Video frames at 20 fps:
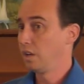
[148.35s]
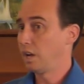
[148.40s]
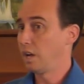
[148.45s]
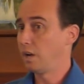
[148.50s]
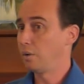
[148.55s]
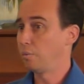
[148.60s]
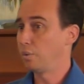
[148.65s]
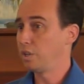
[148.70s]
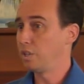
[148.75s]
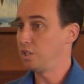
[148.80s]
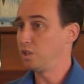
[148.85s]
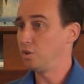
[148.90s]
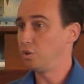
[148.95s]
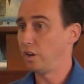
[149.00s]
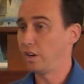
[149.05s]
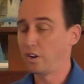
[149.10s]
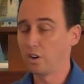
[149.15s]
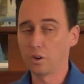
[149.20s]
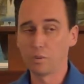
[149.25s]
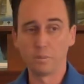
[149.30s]
And when you
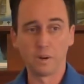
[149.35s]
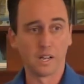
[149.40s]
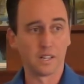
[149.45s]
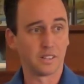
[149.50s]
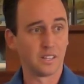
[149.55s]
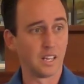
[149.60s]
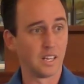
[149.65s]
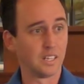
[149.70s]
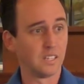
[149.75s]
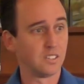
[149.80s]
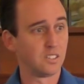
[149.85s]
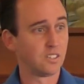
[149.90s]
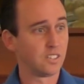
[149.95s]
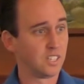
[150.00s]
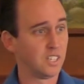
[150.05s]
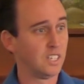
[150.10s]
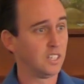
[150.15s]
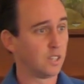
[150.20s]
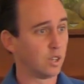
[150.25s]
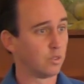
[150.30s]
hear about that and
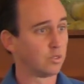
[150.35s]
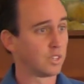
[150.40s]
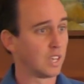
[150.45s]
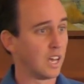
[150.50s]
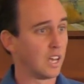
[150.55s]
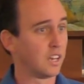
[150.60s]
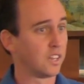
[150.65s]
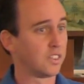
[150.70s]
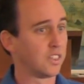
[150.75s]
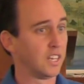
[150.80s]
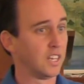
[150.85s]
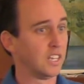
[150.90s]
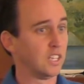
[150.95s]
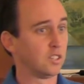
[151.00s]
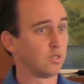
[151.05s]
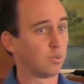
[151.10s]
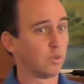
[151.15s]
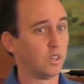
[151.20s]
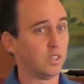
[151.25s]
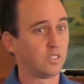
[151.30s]
see those kind of
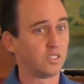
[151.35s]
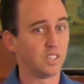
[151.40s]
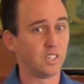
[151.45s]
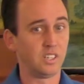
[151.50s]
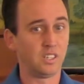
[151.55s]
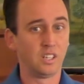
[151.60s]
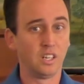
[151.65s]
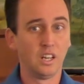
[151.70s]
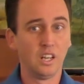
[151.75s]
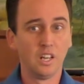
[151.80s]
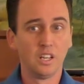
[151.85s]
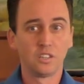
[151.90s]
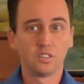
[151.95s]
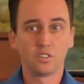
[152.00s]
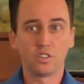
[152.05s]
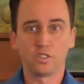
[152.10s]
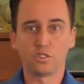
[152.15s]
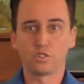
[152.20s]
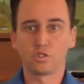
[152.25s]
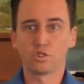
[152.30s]
things, where you see
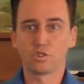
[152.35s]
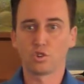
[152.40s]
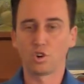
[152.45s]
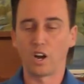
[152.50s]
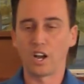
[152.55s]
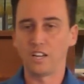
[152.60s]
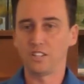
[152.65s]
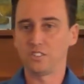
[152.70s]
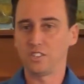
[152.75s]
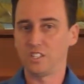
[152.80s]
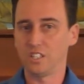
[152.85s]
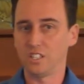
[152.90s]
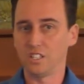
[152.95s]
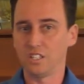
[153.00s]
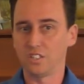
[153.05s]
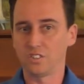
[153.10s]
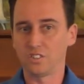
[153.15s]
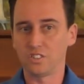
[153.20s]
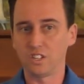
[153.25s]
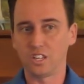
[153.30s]
such tragedy
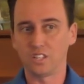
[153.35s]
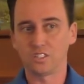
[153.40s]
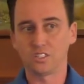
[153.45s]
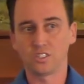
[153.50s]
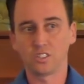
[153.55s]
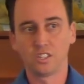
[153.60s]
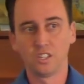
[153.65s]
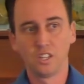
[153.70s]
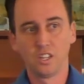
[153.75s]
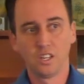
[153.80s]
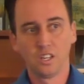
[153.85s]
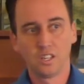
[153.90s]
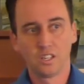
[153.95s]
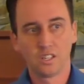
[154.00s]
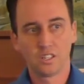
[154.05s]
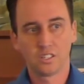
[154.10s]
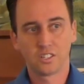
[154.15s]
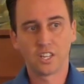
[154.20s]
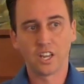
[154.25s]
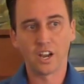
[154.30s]
and such
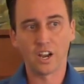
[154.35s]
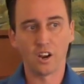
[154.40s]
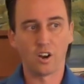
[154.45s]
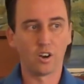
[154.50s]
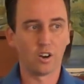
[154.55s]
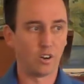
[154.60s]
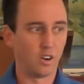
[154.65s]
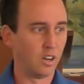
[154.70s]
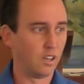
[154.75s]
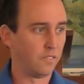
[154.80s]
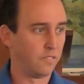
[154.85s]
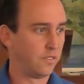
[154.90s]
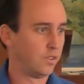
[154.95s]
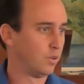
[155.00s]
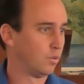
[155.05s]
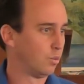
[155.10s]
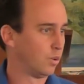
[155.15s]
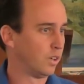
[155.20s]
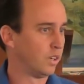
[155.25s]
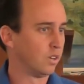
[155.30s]
terror, if
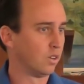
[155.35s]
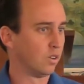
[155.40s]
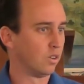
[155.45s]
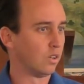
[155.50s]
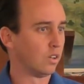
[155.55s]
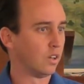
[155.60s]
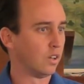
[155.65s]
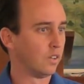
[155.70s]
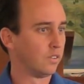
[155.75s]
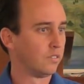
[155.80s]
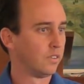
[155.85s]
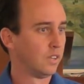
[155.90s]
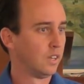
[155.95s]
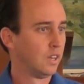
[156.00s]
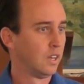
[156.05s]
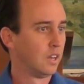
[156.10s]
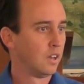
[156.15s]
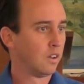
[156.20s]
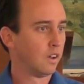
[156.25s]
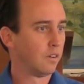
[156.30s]
you will, of,
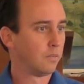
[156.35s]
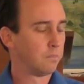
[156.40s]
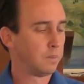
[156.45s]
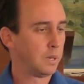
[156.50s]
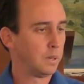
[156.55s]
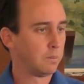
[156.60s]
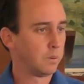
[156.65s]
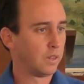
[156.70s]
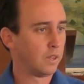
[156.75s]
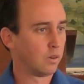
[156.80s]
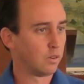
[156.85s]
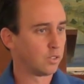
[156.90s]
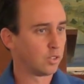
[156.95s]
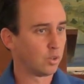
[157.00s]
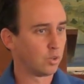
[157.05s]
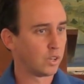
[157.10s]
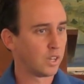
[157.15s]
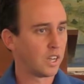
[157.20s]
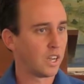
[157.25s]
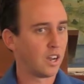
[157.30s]
of people that are
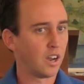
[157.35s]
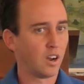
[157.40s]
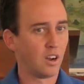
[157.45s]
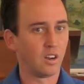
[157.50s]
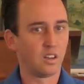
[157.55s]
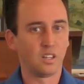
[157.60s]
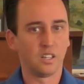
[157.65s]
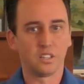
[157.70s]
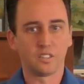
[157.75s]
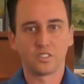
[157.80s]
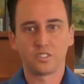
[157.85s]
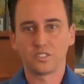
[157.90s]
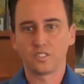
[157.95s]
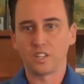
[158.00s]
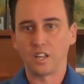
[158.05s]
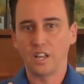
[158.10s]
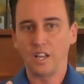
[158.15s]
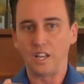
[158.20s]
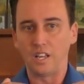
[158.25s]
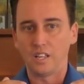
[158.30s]
so careless
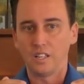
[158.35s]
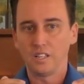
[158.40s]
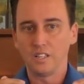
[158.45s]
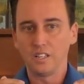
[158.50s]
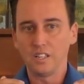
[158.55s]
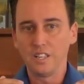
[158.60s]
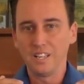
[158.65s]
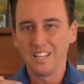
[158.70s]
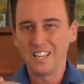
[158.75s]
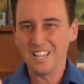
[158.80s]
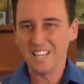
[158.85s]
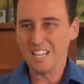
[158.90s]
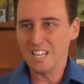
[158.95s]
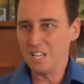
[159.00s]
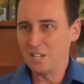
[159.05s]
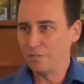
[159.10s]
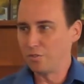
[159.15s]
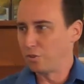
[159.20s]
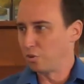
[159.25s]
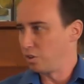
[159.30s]
and
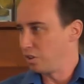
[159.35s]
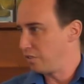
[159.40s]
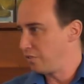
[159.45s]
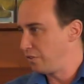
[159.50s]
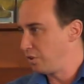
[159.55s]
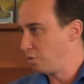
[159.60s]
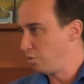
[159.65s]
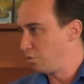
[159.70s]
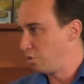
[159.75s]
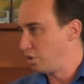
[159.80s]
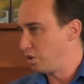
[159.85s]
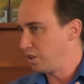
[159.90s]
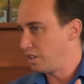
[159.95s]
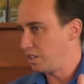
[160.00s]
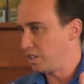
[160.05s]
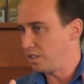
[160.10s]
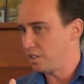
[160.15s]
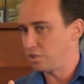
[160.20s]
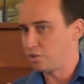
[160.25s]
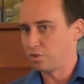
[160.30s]
evil, if you would,
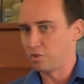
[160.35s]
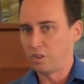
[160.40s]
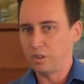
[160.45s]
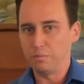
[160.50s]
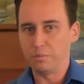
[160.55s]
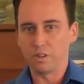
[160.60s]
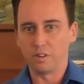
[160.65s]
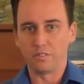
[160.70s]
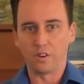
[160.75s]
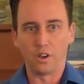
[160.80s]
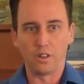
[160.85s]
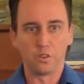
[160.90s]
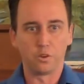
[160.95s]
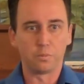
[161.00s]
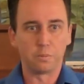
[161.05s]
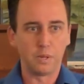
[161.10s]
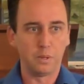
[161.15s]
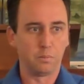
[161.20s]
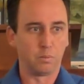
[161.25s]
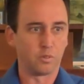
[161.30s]
in the treatment of other
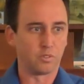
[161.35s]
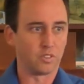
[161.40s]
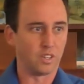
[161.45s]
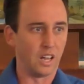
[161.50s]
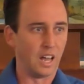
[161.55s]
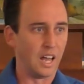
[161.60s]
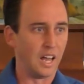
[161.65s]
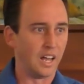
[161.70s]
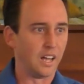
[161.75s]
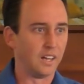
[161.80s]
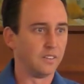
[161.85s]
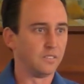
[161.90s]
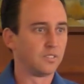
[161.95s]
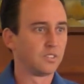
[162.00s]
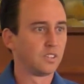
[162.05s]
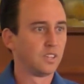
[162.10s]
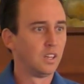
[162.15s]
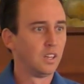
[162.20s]
people's lives,